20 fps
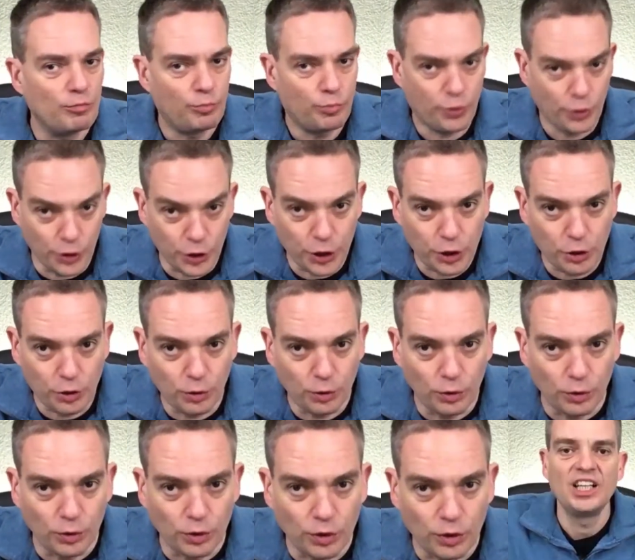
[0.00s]
Pretty
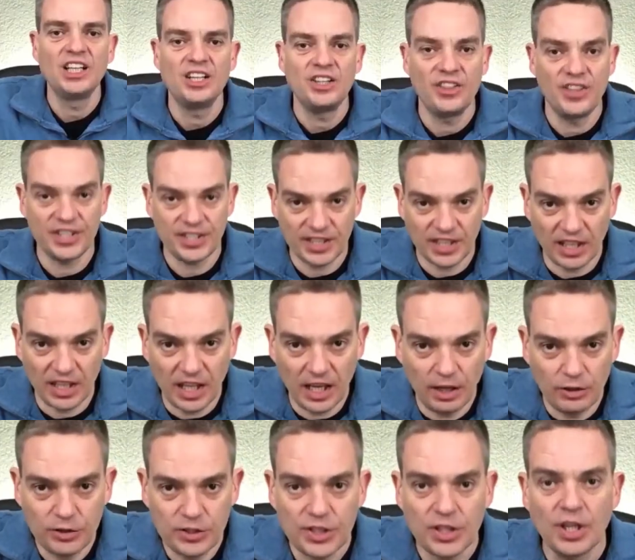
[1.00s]
cool. This
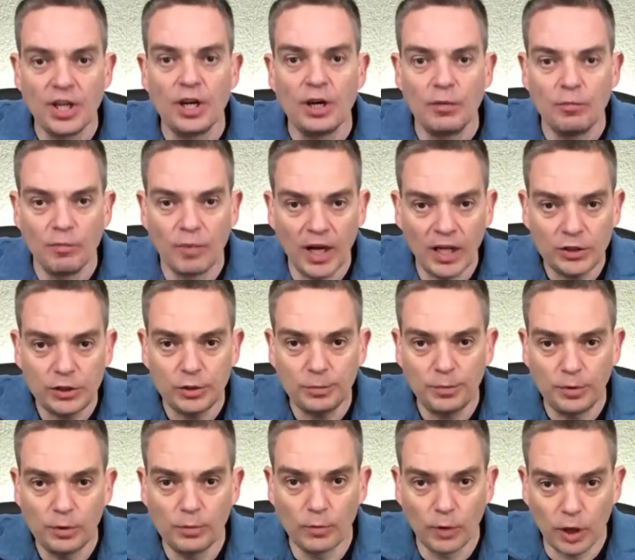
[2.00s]
allows
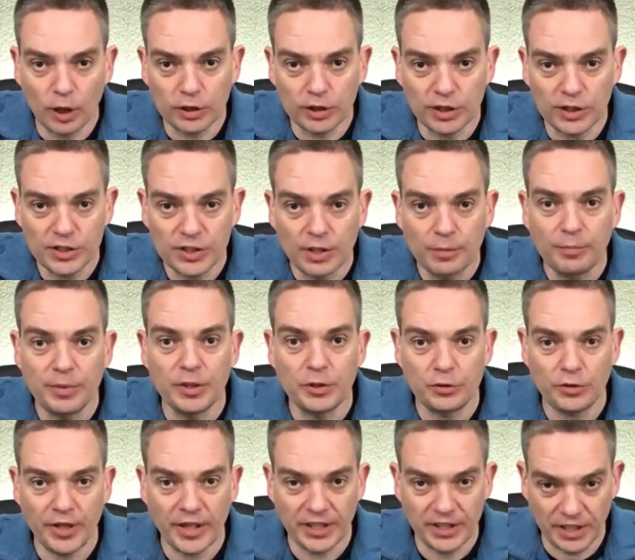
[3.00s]
multiple models be
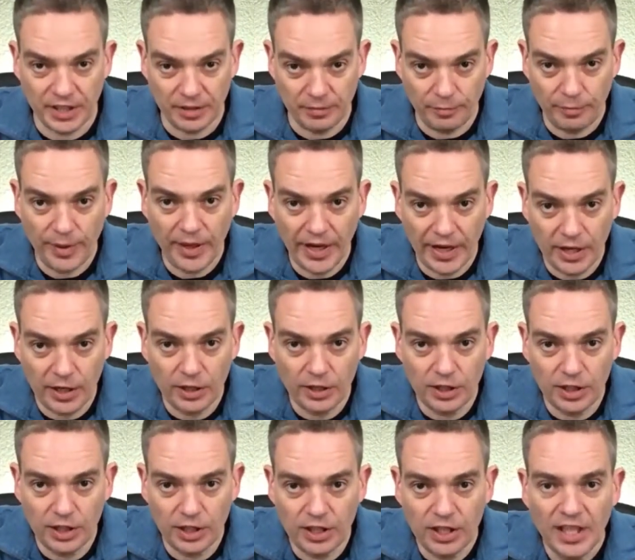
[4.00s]
trained in
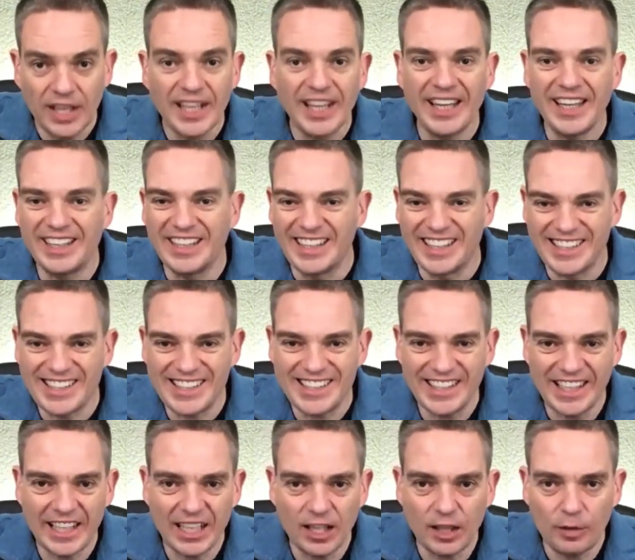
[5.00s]
parallel in a
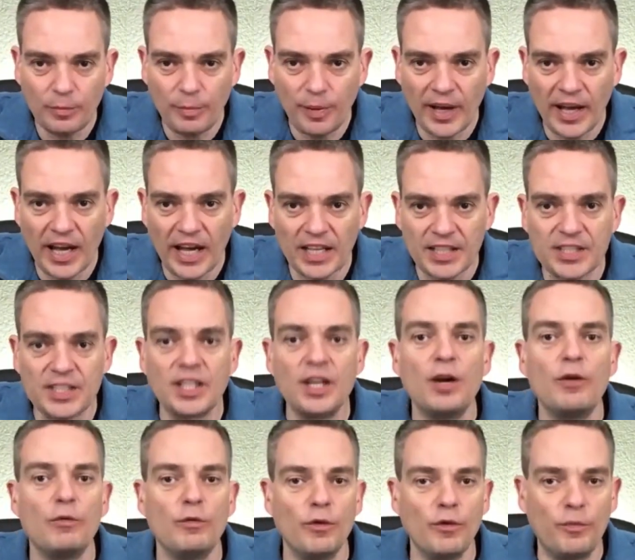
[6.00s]
single pass
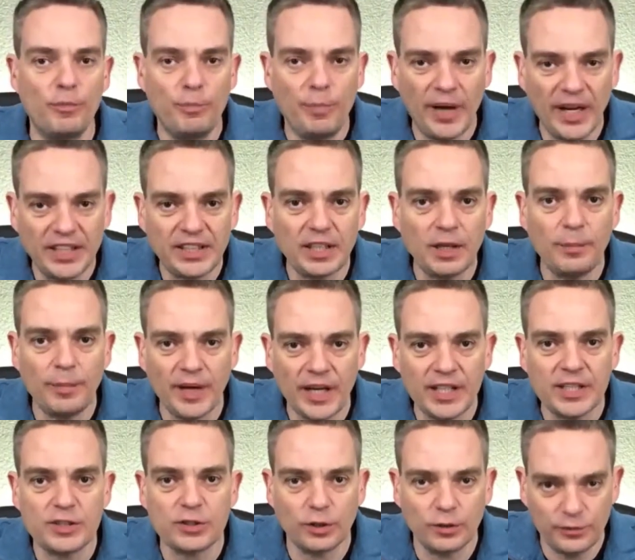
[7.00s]
with
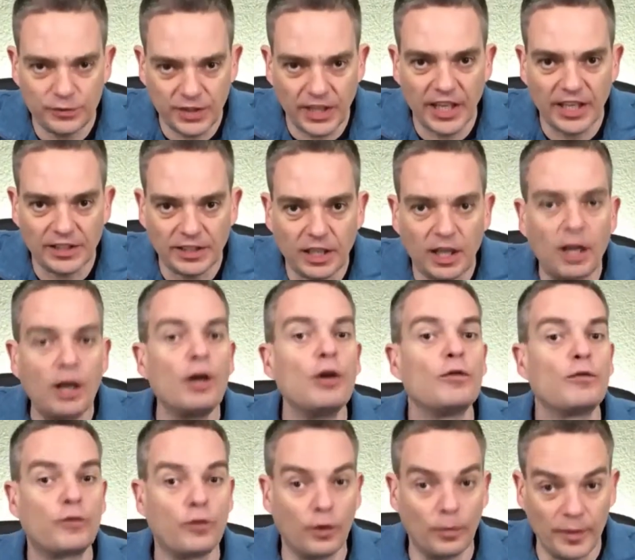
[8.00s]
petabytes of data
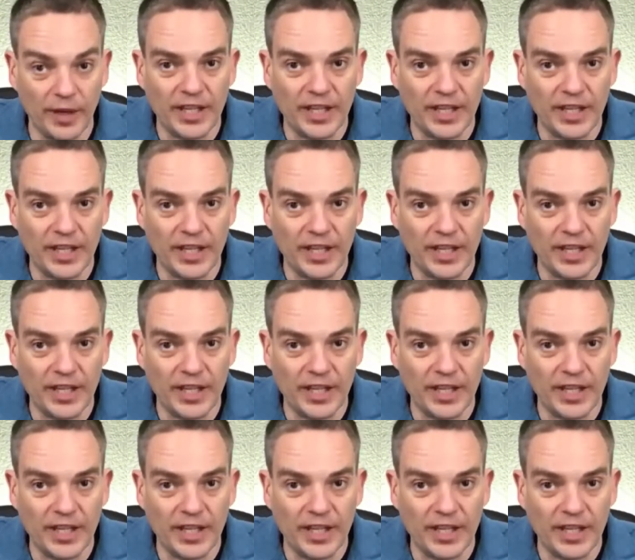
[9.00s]
from